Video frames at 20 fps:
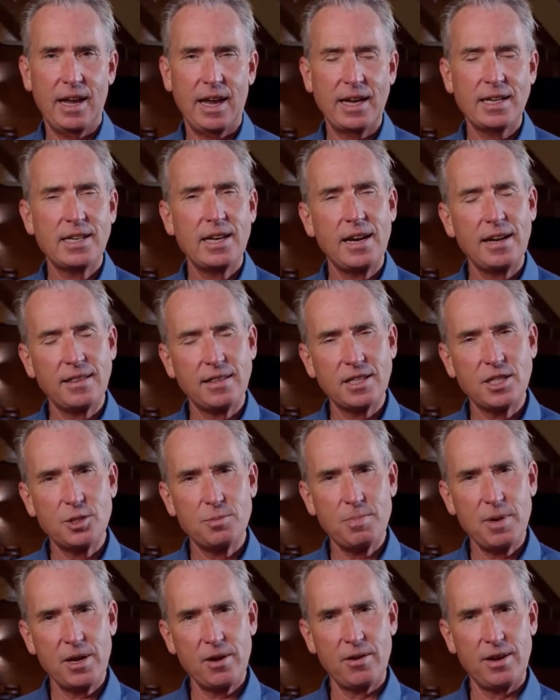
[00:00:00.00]
and to let the
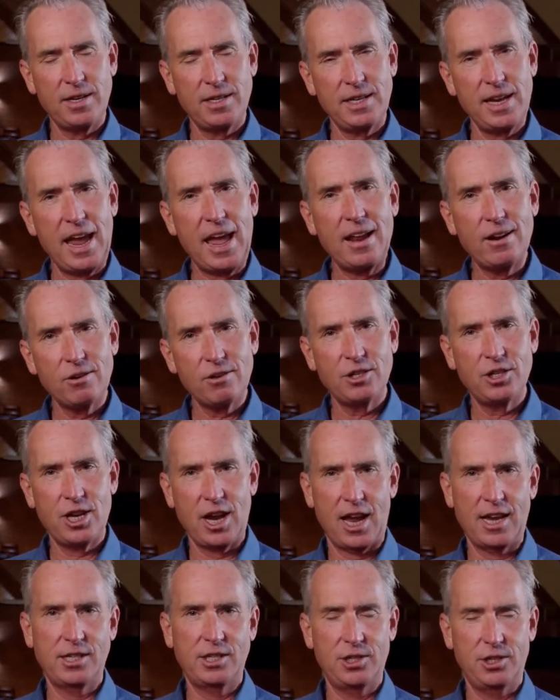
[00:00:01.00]
Spirit
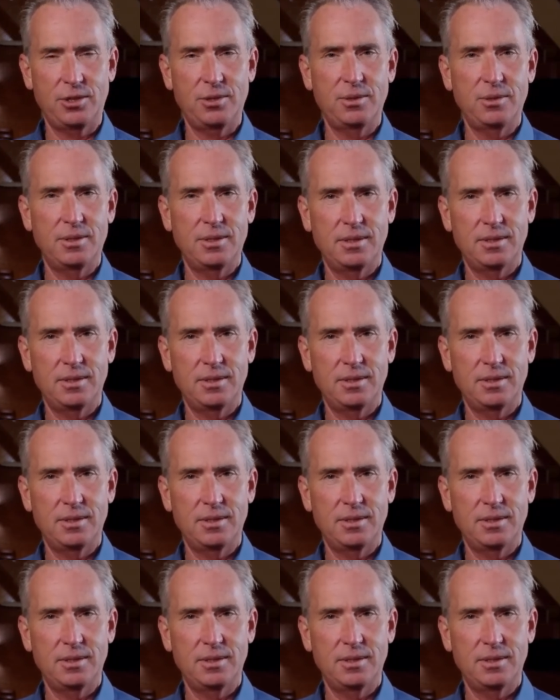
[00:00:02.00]
energize you.